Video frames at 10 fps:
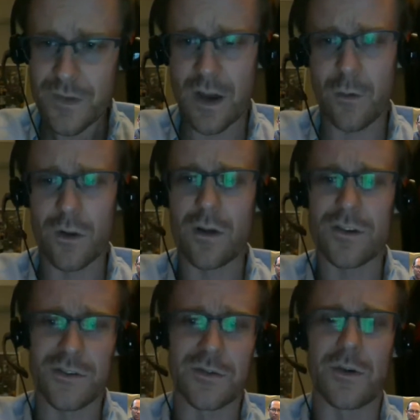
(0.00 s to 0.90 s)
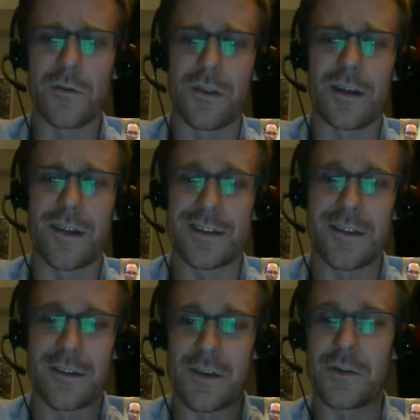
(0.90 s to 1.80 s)
I will also note that that's
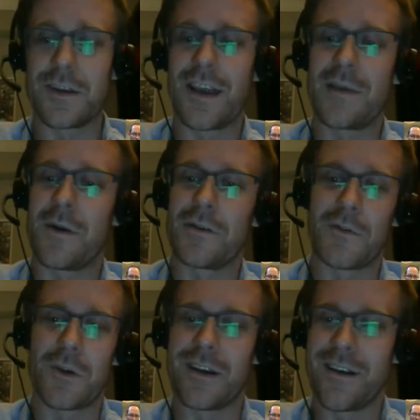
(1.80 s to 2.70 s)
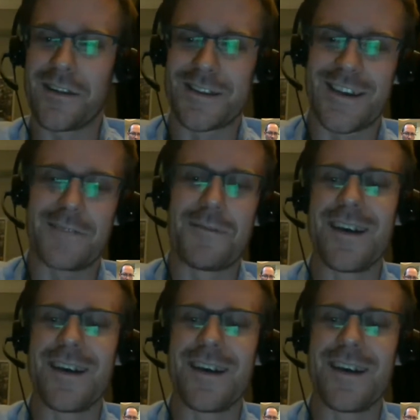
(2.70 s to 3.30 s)
not the only game I was working on at the time,